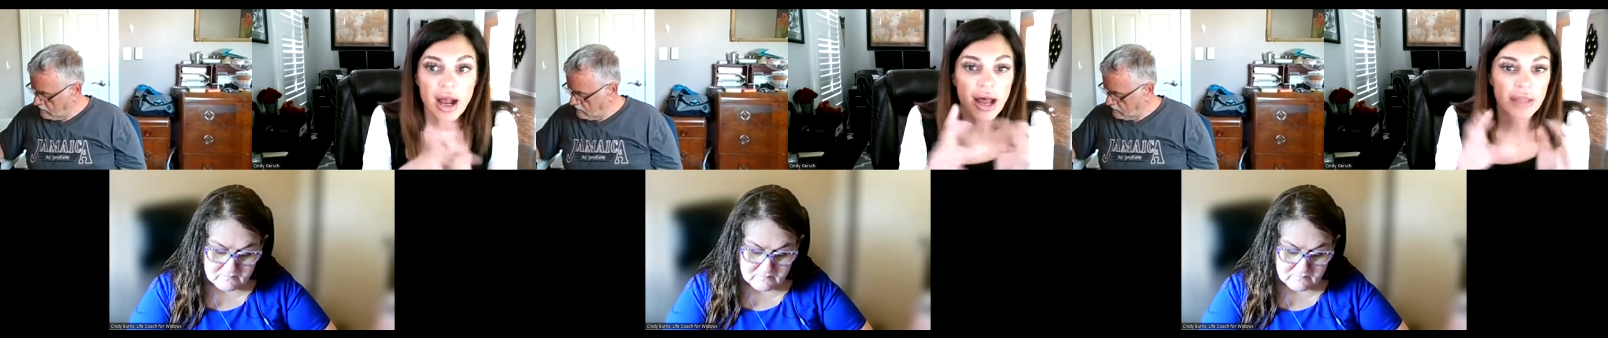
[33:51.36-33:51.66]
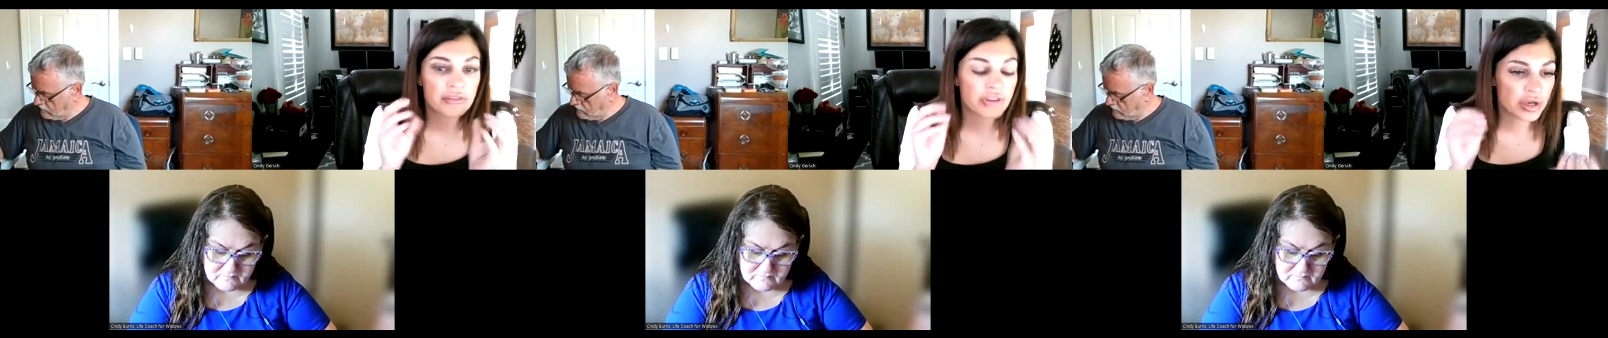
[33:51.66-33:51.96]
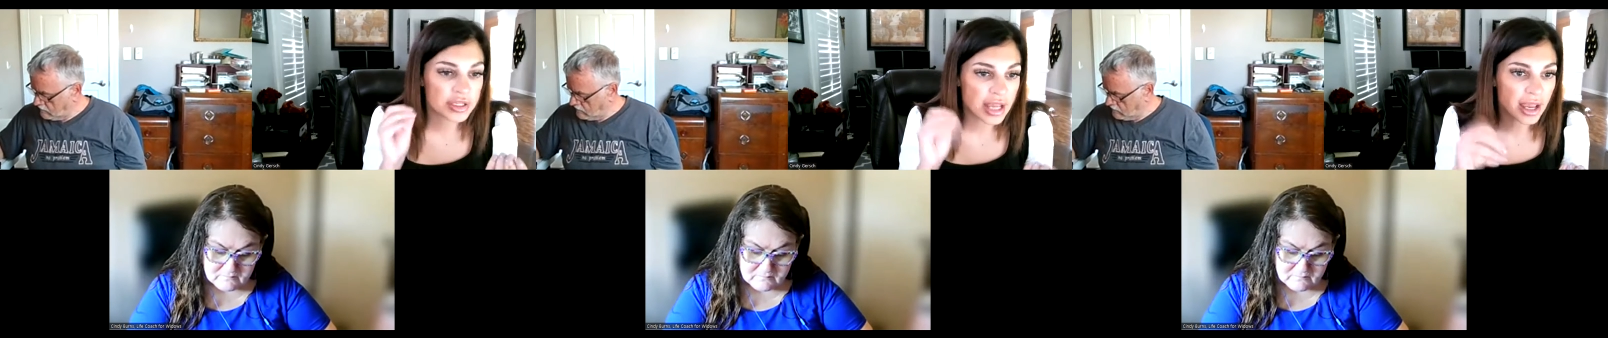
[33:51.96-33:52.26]
Speaker 1: on the
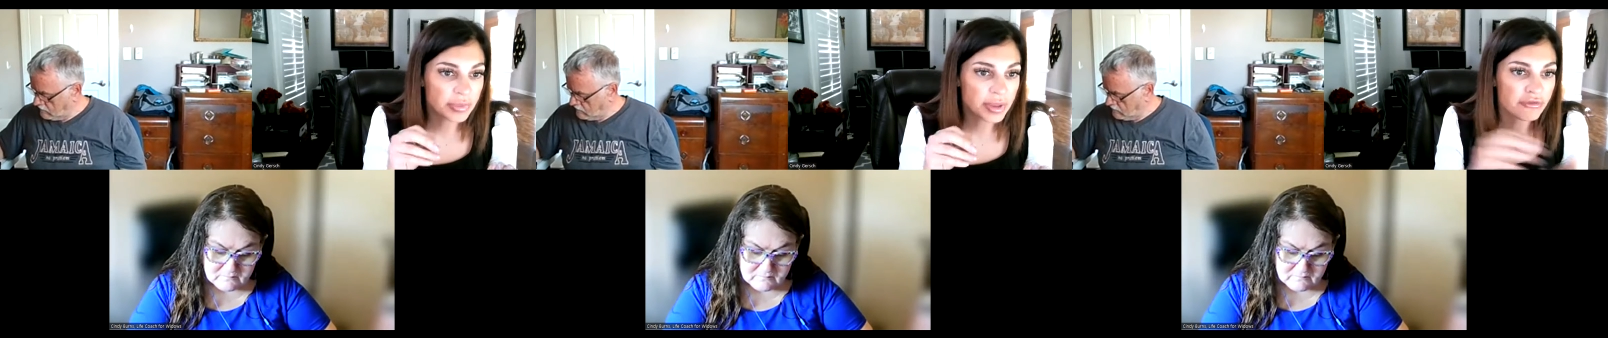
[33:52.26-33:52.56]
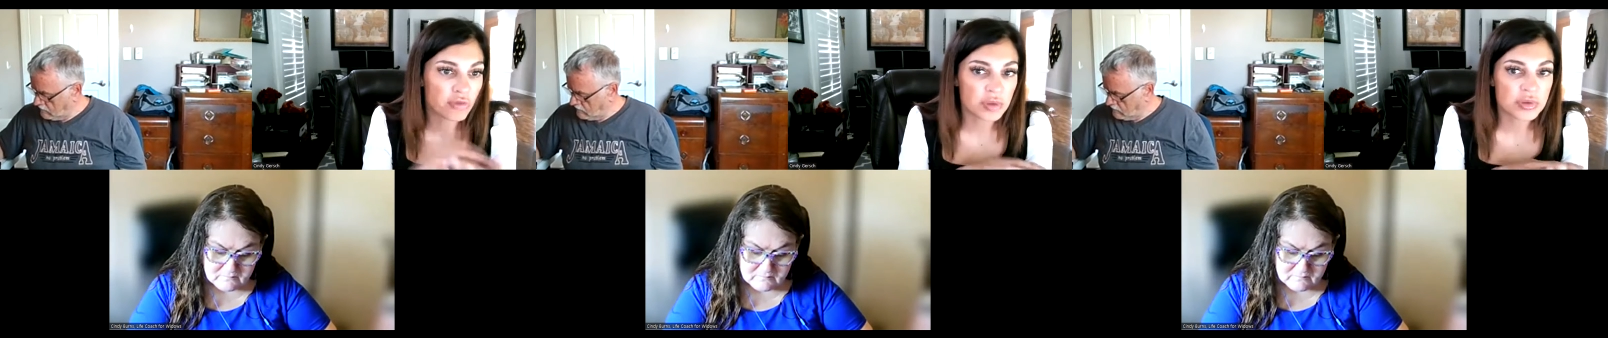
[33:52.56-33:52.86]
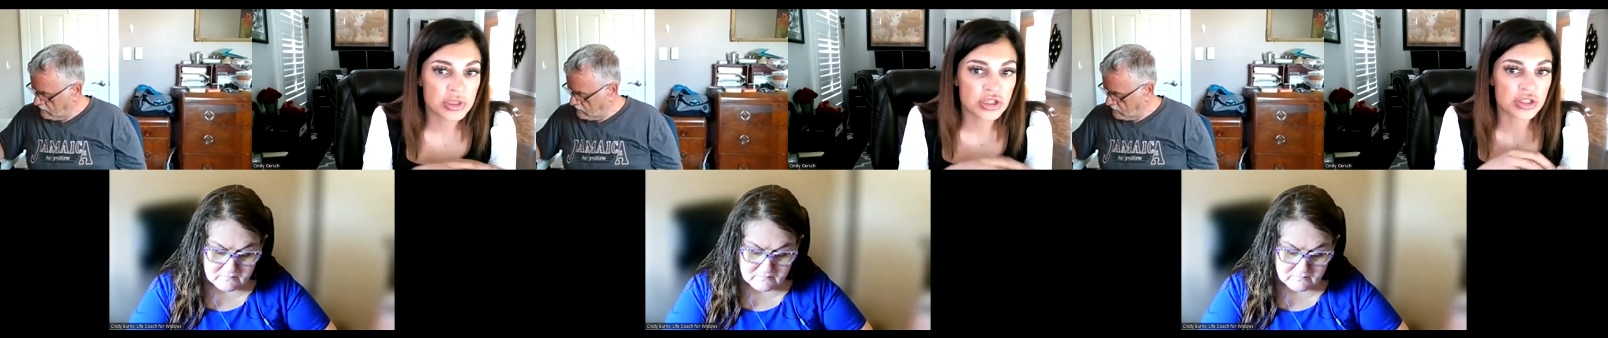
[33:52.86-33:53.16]
various ad
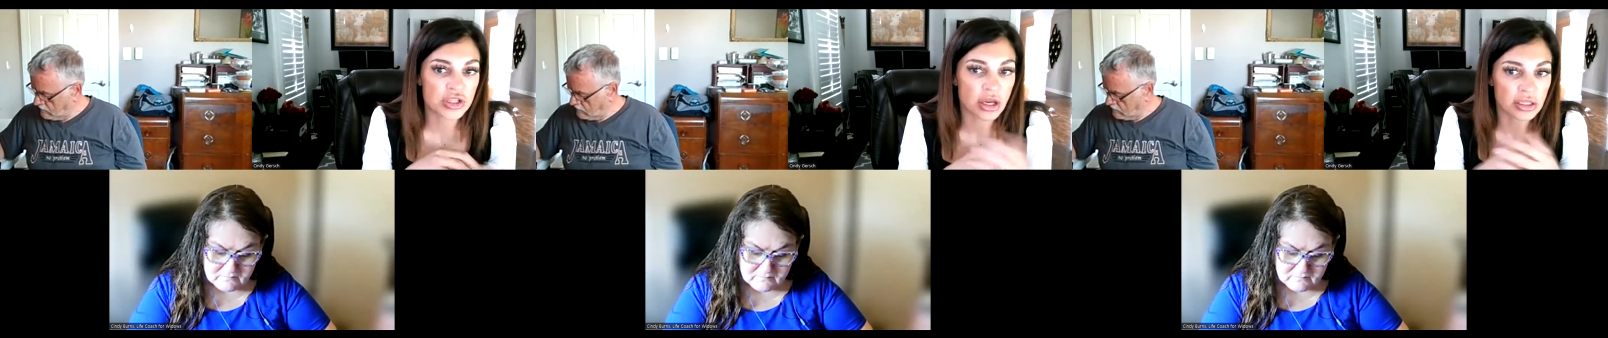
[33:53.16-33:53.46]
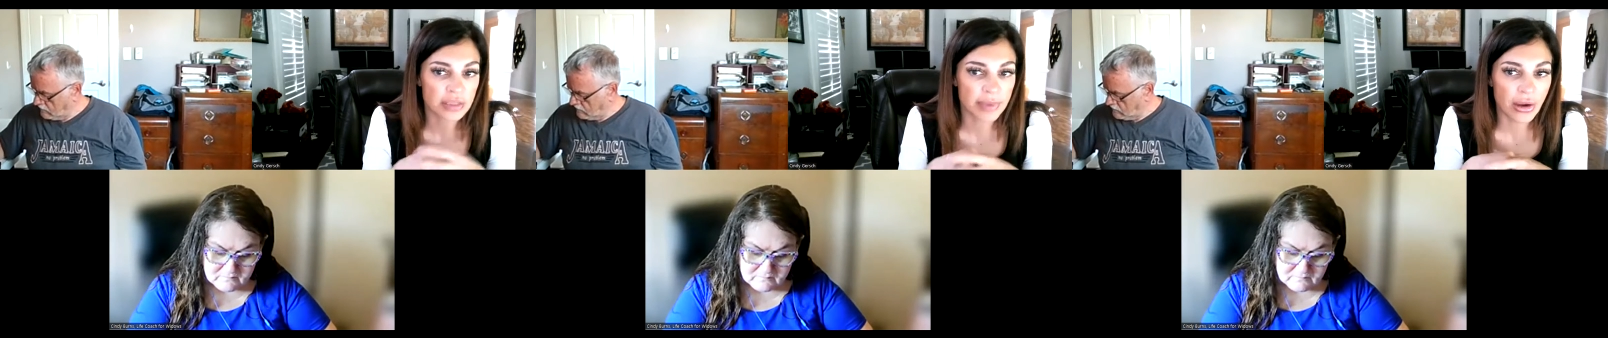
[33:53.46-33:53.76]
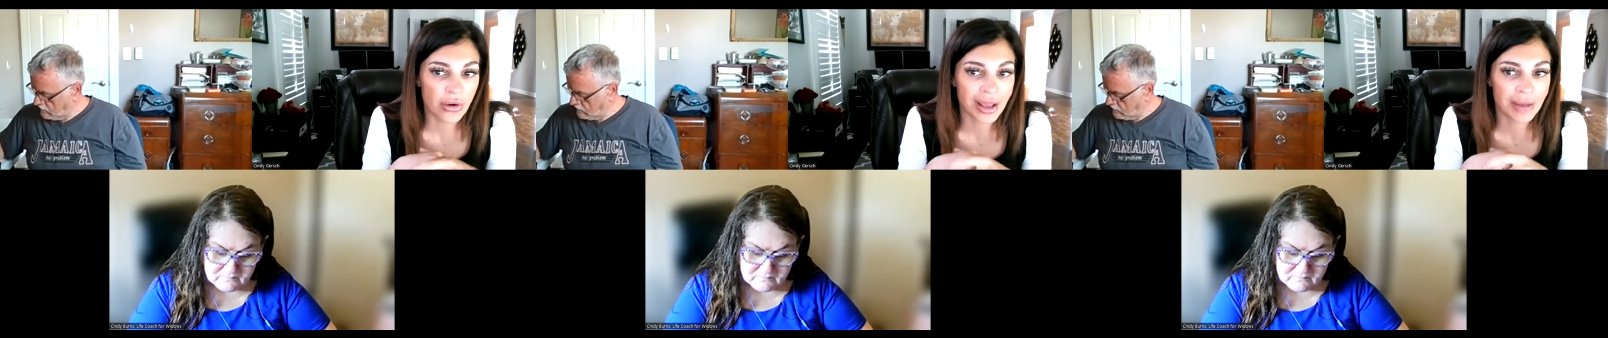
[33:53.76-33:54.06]
platforms we just talked
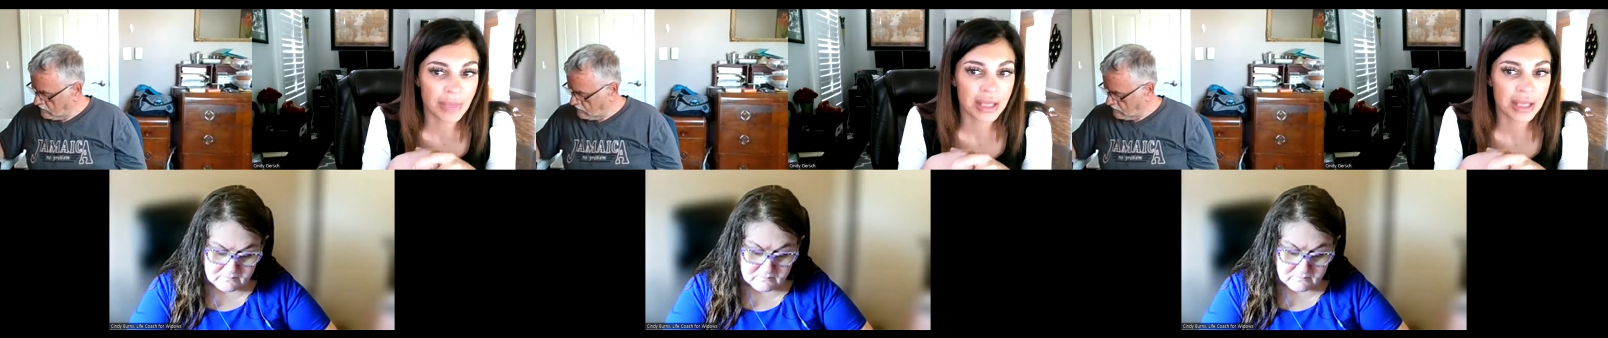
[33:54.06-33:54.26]
about and